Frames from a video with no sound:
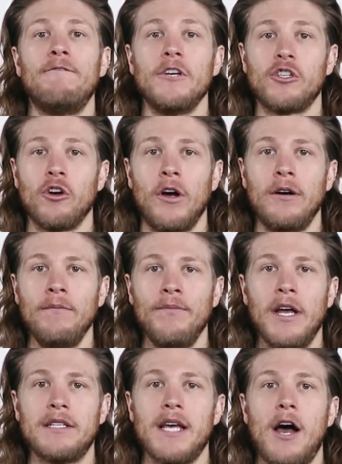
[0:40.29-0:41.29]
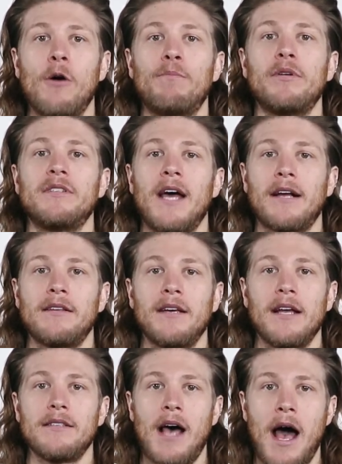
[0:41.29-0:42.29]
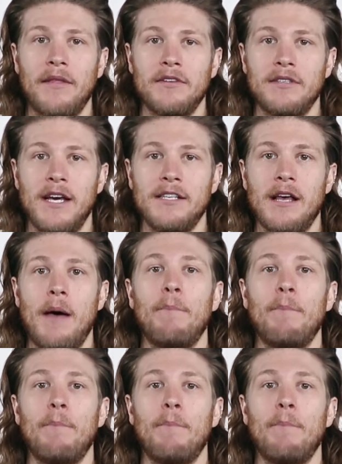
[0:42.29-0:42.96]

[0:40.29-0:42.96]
Fish oil to help protect against heart disease